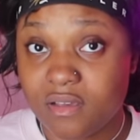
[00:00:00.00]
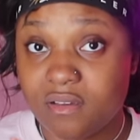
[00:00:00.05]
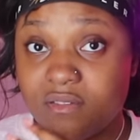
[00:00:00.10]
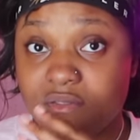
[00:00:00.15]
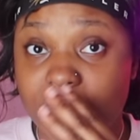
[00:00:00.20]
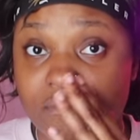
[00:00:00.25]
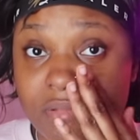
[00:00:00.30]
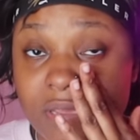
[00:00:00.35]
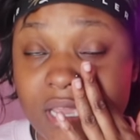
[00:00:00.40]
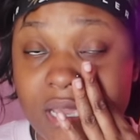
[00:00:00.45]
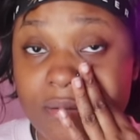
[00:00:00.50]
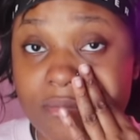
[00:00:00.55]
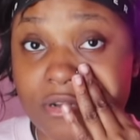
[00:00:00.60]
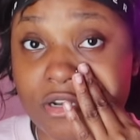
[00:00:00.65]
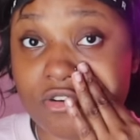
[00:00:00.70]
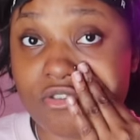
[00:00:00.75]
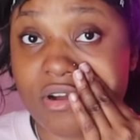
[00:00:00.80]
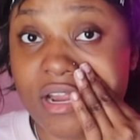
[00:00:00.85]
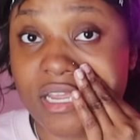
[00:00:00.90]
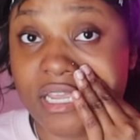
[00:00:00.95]
of
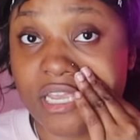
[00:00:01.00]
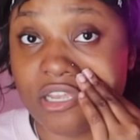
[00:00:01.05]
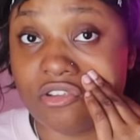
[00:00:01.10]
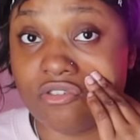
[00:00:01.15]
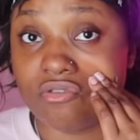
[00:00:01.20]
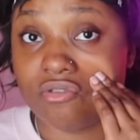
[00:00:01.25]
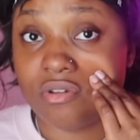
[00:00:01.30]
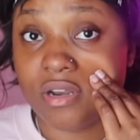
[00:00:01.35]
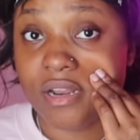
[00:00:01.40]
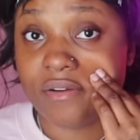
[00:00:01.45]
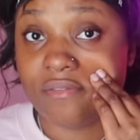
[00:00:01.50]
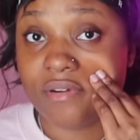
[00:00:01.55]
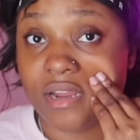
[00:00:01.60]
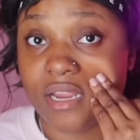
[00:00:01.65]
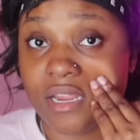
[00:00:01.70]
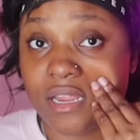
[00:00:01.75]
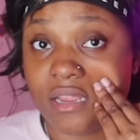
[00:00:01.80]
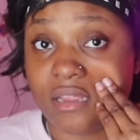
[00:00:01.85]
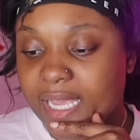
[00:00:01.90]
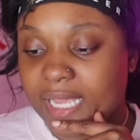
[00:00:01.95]
becoming a crackhead. You know that, right?